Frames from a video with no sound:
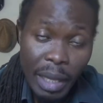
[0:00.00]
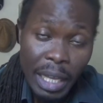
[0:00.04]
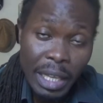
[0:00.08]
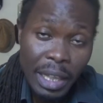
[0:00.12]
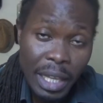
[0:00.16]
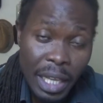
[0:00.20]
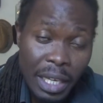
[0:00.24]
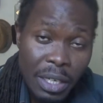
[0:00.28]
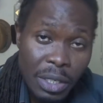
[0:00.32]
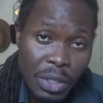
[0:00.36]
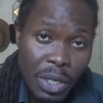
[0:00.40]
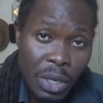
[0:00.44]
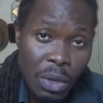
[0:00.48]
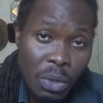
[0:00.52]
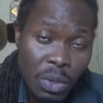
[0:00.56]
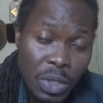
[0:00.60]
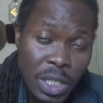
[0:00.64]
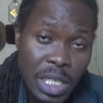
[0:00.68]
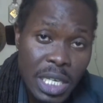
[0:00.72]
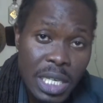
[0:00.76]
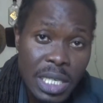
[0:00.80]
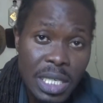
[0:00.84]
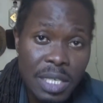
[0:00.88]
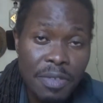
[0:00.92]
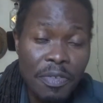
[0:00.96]
the
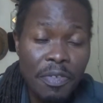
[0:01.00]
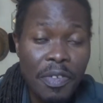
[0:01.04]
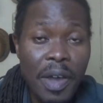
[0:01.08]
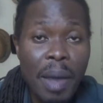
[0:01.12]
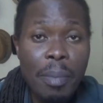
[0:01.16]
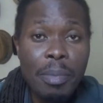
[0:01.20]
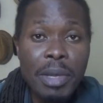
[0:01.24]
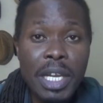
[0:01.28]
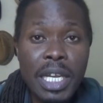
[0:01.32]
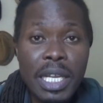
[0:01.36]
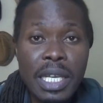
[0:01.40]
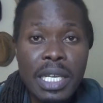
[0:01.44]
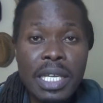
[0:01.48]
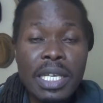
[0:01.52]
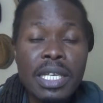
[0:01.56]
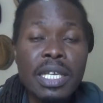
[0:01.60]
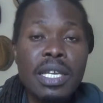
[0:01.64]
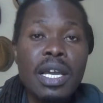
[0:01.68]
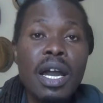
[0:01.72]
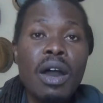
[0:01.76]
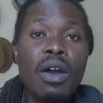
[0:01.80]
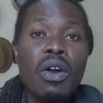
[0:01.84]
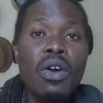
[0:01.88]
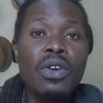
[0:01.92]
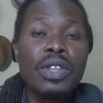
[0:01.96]
daughter's
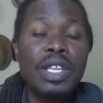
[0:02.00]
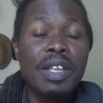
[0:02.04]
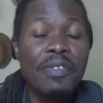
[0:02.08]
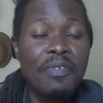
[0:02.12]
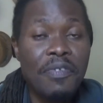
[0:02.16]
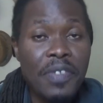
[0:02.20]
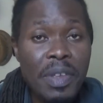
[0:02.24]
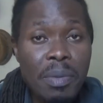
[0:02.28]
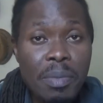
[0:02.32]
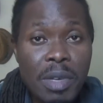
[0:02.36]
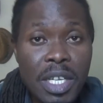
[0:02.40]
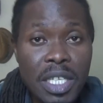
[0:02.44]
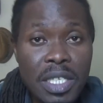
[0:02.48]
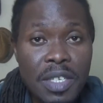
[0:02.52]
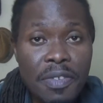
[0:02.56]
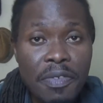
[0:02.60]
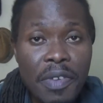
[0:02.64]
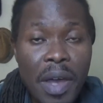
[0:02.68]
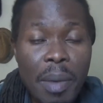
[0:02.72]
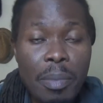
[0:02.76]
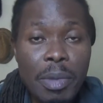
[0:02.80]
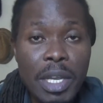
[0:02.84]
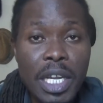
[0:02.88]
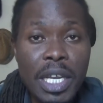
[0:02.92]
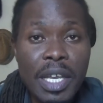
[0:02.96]
family or the female's
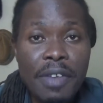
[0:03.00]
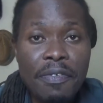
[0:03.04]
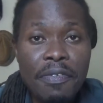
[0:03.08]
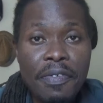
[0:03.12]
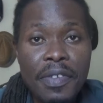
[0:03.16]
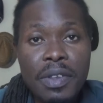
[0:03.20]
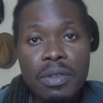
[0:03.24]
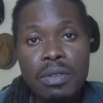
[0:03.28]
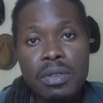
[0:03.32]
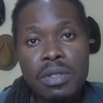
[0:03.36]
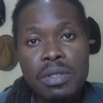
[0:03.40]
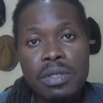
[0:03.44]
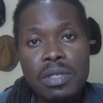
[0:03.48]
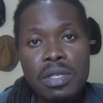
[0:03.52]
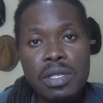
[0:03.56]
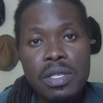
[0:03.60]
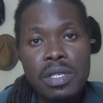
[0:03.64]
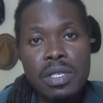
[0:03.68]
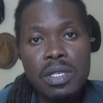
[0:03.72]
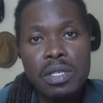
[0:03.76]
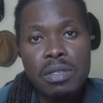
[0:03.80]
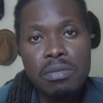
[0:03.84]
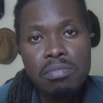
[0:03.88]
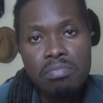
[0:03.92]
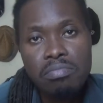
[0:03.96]
family
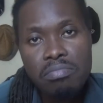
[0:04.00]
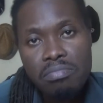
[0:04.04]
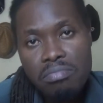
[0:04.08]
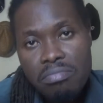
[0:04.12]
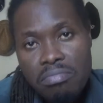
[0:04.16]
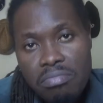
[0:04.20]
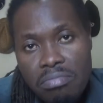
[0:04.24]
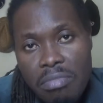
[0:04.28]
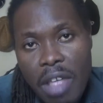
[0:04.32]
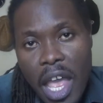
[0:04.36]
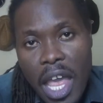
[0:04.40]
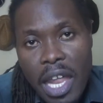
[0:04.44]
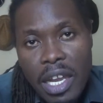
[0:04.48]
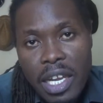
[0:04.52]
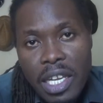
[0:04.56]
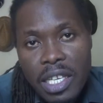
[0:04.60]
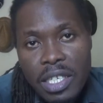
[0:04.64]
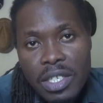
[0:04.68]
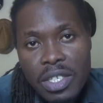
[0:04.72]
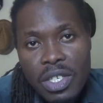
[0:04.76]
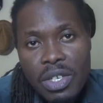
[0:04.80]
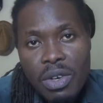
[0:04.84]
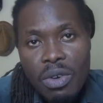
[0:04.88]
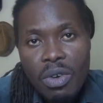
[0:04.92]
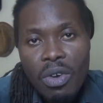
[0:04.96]
feels a
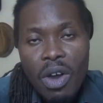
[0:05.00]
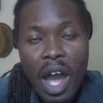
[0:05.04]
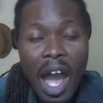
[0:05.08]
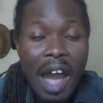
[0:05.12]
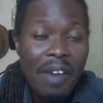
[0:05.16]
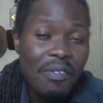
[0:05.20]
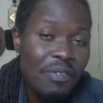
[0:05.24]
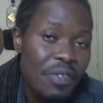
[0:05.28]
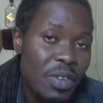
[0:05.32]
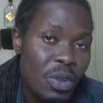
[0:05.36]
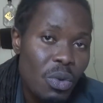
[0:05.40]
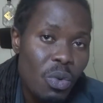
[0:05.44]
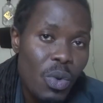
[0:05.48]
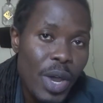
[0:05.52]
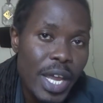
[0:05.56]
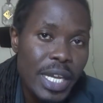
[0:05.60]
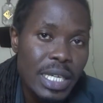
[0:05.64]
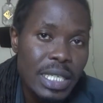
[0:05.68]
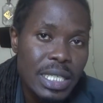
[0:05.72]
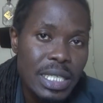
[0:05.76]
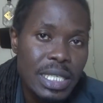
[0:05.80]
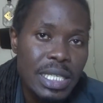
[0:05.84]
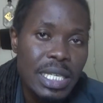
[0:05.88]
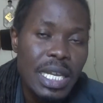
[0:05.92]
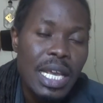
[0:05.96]
little
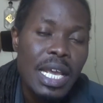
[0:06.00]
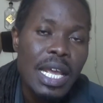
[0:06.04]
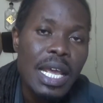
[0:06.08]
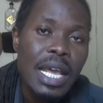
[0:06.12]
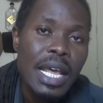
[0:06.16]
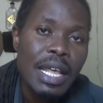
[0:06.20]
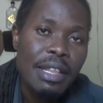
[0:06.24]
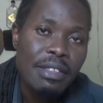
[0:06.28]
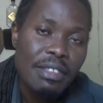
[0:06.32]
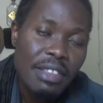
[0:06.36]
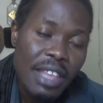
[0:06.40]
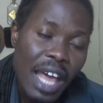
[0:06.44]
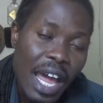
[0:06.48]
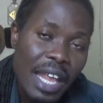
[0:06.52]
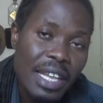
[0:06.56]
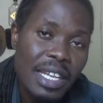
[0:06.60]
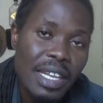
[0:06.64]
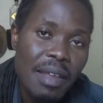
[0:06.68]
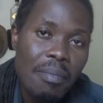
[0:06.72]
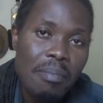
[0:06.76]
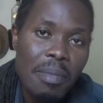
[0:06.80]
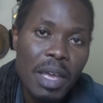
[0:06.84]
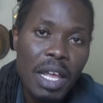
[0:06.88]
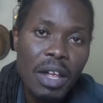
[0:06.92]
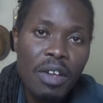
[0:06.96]
affluent than
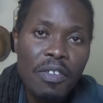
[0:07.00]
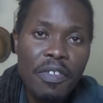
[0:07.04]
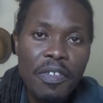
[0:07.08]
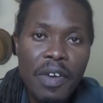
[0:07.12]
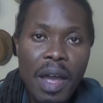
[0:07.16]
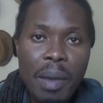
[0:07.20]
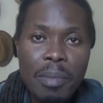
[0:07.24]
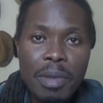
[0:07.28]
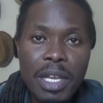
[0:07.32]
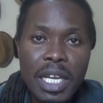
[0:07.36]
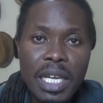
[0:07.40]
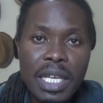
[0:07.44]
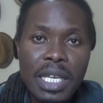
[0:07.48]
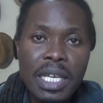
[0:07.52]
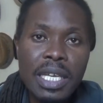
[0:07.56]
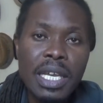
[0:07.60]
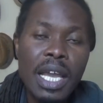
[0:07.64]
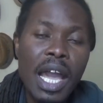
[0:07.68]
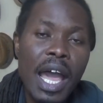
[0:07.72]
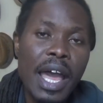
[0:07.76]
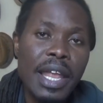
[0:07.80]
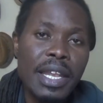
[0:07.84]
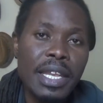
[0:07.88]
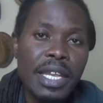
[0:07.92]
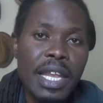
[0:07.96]
the male family
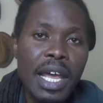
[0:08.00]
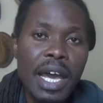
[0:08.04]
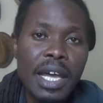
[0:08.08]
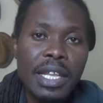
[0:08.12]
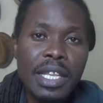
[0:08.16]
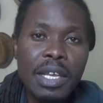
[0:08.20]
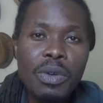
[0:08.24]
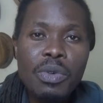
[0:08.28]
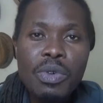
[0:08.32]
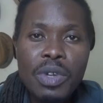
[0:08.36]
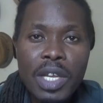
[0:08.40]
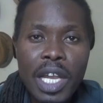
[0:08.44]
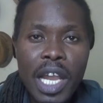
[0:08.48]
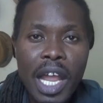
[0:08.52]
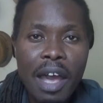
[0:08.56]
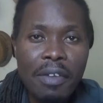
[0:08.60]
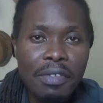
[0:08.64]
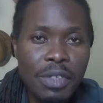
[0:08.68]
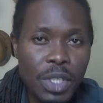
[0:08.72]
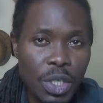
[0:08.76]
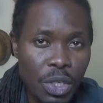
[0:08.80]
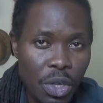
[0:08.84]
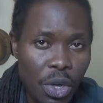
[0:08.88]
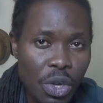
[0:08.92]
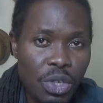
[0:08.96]
and uh, they would love
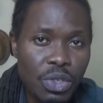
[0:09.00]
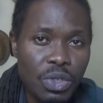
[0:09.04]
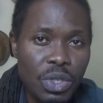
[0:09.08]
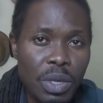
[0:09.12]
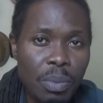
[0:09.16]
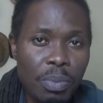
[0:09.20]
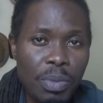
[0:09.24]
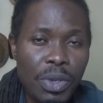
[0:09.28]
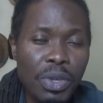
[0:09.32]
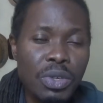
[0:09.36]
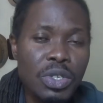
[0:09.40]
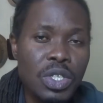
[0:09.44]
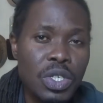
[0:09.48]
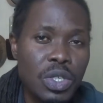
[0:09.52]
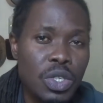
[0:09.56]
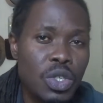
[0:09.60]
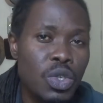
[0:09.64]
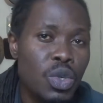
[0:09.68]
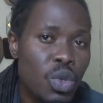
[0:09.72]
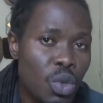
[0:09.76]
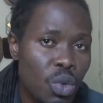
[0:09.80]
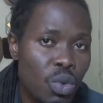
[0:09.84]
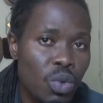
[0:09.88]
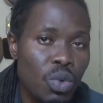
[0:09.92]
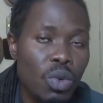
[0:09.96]
to contribute
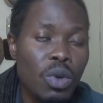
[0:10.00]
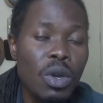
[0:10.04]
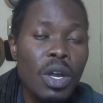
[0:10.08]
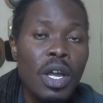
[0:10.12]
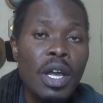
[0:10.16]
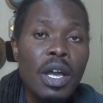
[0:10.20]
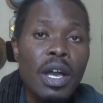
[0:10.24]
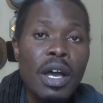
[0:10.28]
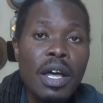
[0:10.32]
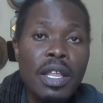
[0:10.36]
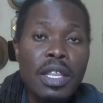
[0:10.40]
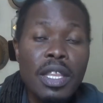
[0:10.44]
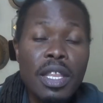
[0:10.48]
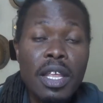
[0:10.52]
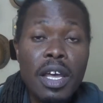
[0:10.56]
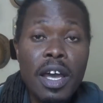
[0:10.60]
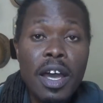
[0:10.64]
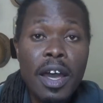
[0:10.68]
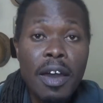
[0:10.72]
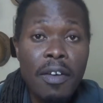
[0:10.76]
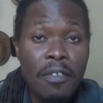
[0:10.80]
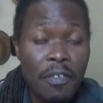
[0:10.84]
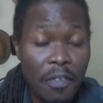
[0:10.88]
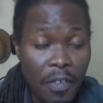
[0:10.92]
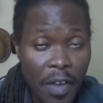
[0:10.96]
to
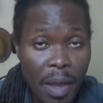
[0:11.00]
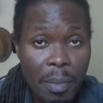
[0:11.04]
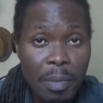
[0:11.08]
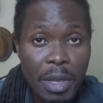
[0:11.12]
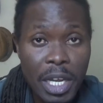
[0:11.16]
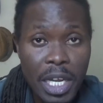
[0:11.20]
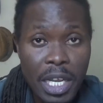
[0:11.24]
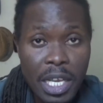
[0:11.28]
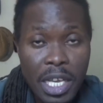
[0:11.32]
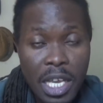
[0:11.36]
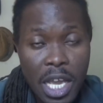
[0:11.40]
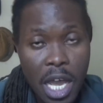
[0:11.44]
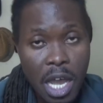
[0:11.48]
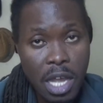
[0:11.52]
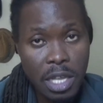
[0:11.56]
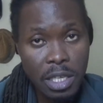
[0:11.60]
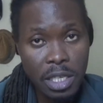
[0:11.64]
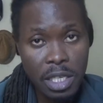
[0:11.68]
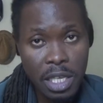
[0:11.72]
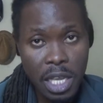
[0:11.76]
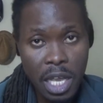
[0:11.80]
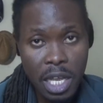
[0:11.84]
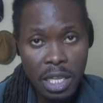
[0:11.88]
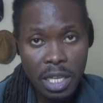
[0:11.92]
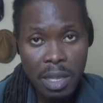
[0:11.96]
the family
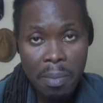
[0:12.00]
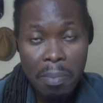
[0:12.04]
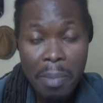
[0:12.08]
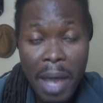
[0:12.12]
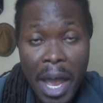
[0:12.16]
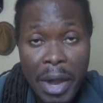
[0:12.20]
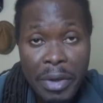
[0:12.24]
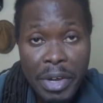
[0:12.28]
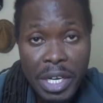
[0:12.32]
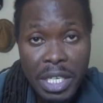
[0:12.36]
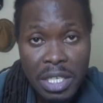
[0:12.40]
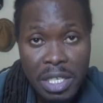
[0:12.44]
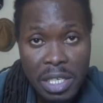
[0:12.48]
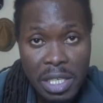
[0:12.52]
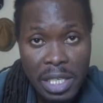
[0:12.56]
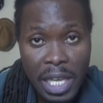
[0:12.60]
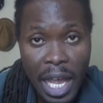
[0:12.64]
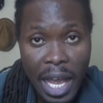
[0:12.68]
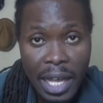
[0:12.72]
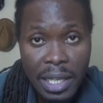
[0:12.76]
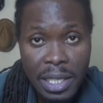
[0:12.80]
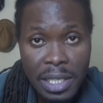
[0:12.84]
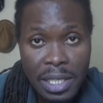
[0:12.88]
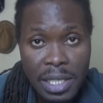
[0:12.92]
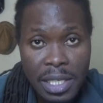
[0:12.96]
as uh, the marriage
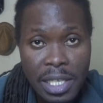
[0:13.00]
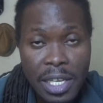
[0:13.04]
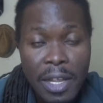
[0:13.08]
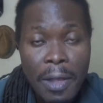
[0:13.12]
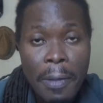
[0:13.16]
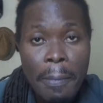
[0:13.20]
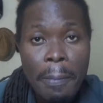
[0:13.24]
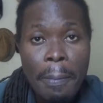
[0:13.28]
starts,